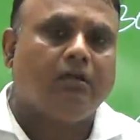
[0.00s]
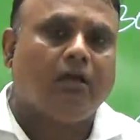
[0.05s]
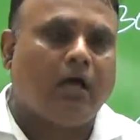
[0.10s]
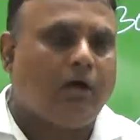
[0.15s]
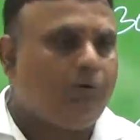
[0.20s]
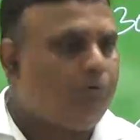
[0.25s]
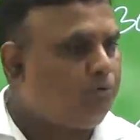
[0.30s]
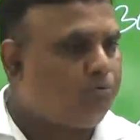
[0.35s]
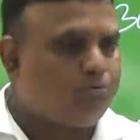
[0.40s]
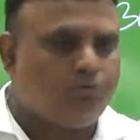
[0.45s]

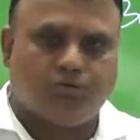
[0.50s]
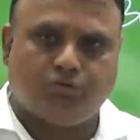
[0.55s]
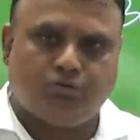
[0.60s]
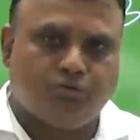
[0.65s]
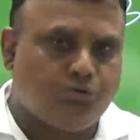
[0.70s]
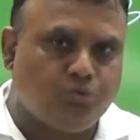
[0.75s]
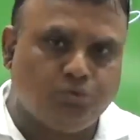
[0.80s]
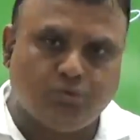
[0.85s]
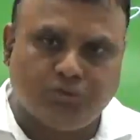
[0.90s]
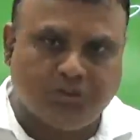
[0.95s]
our
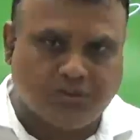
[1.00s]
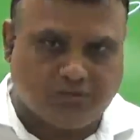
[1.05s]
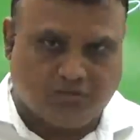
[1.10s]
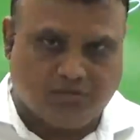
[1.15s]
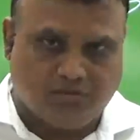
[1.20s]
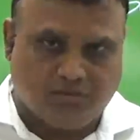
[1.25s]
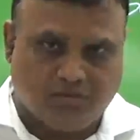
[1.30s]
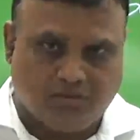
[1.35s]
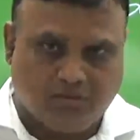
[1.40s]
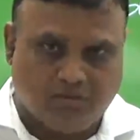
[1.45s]
constitution
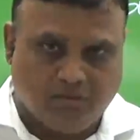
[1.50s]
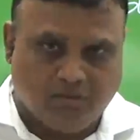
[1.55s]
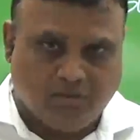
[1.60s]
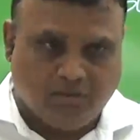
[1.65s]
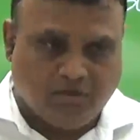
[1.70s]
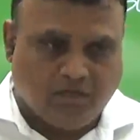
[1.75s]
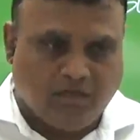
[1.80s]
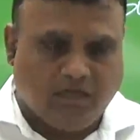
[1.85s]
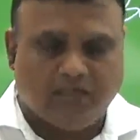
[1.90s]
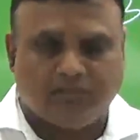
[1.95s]

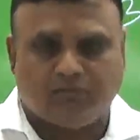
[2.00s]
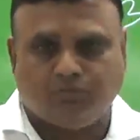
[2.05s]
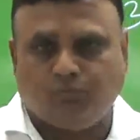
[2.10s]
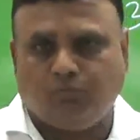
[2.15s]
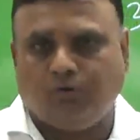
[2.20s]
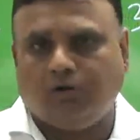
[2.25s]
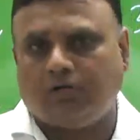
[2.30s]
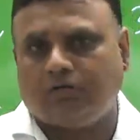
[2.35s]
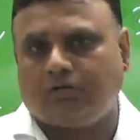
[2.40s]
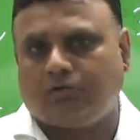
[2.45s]
has
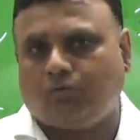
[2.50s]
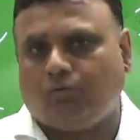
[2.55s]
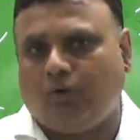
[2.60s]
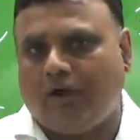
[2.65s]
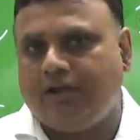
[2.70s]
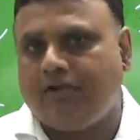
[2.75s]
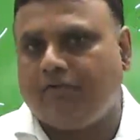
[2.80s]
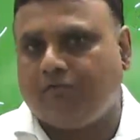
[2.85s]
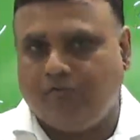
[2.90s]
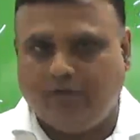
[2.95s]
worked
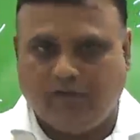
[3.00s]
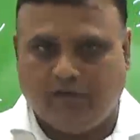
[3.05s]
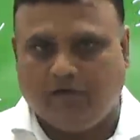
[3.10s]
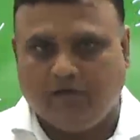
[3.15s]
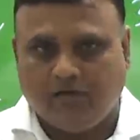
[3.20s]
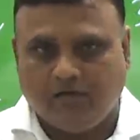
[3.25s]
quite well.